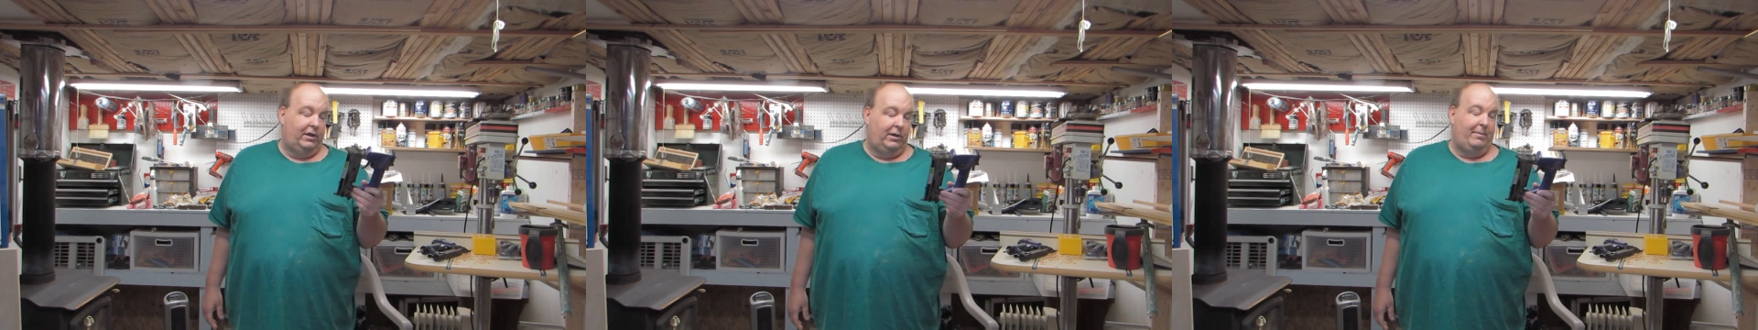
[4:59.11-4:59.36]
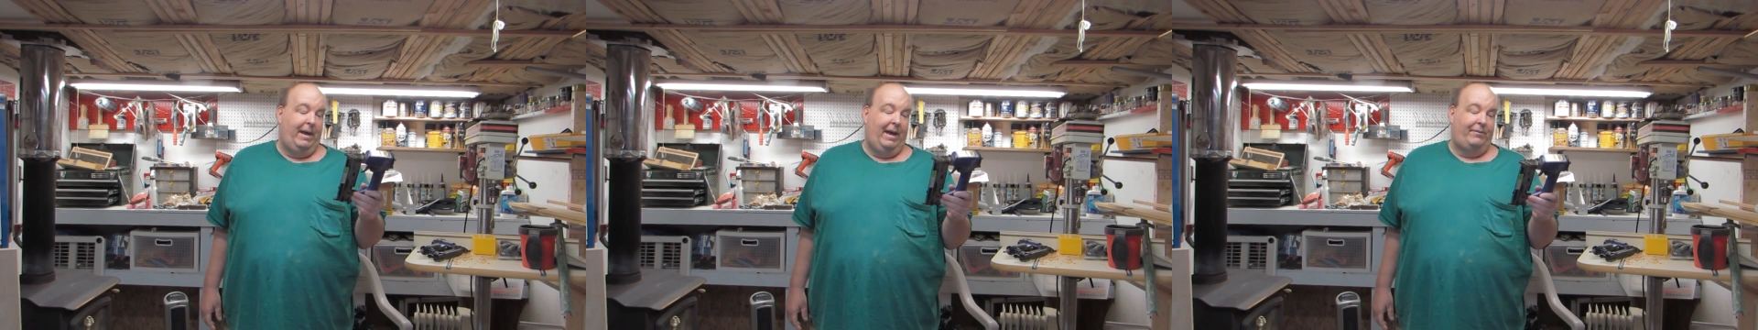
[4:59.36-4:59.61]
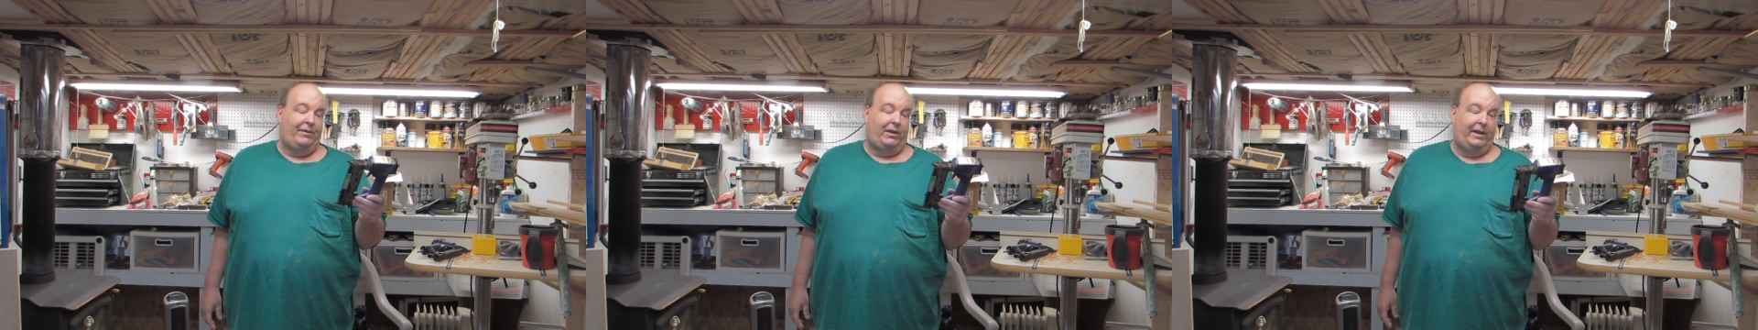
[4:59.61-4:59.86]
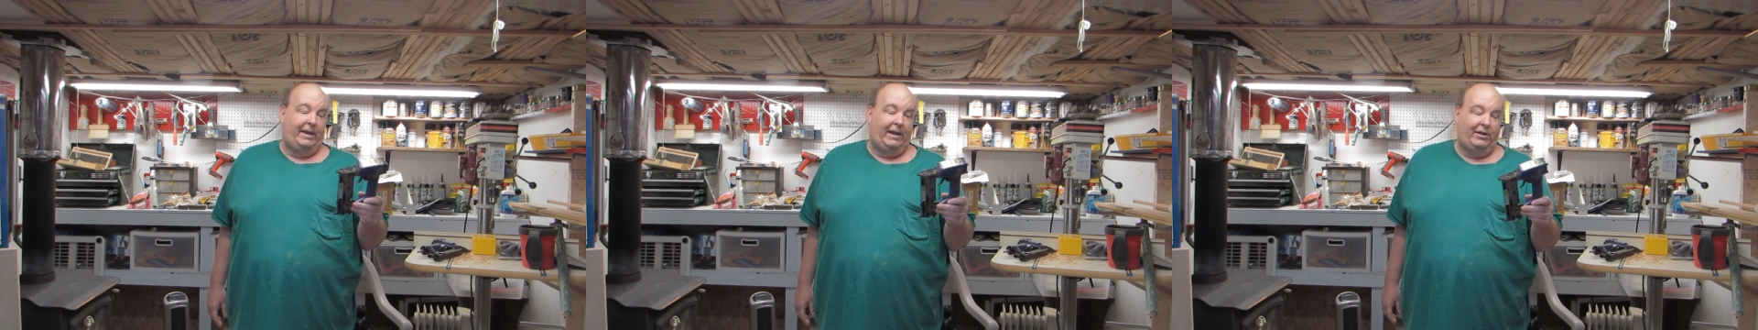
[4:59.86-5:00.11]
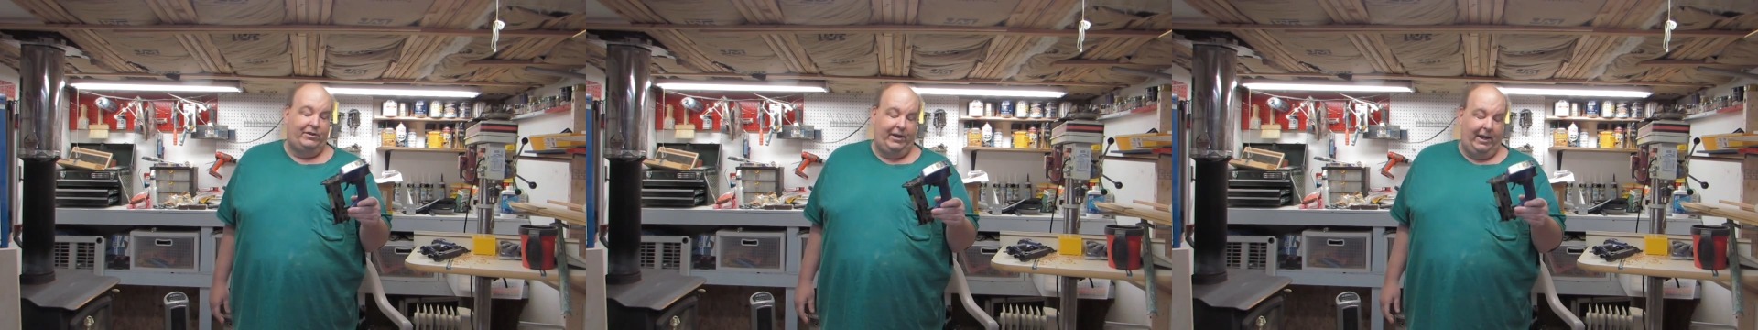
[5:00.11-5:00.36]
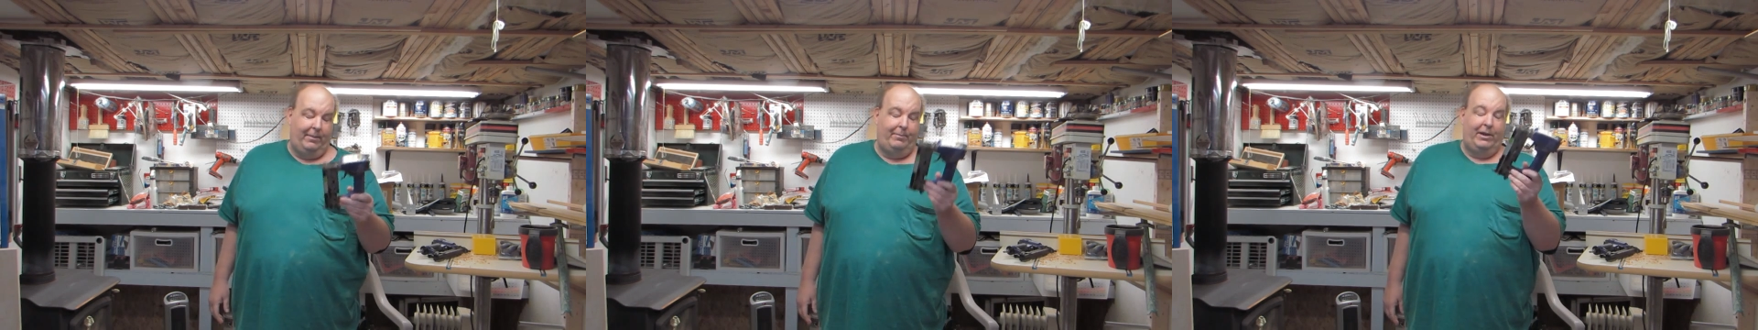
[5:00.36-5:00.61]
you may have to clean out a
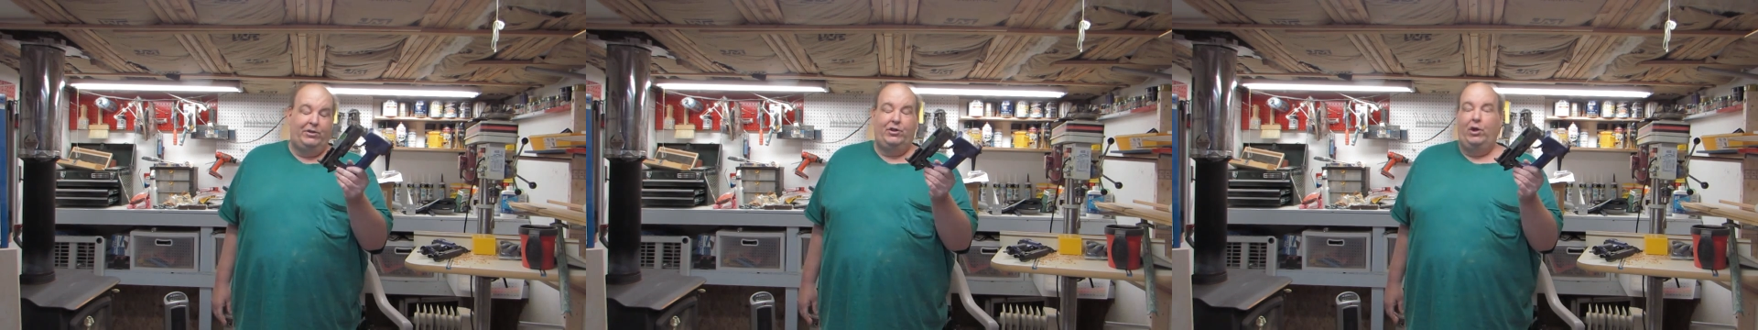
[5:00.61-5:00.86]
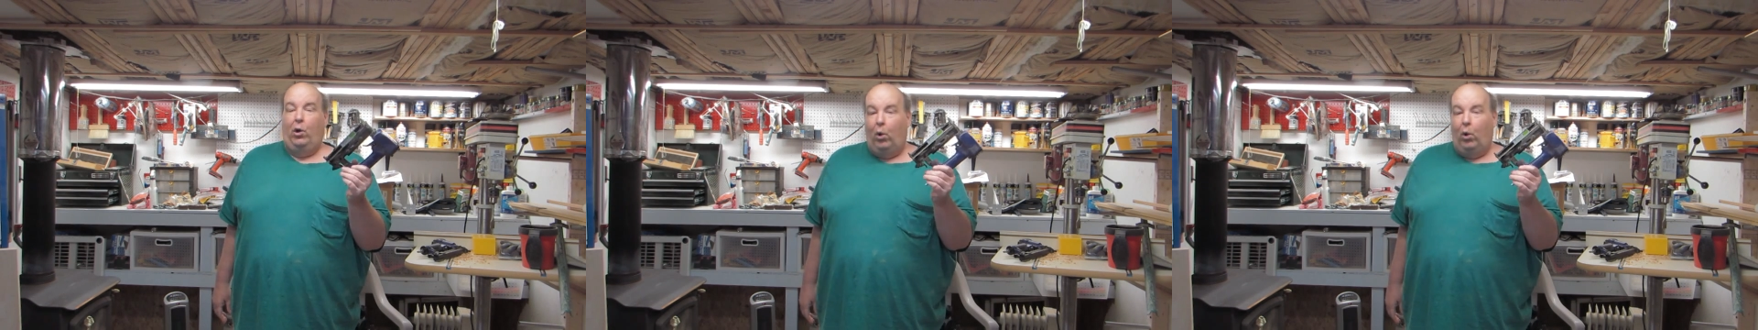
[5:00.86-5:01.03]
jam. Make sure you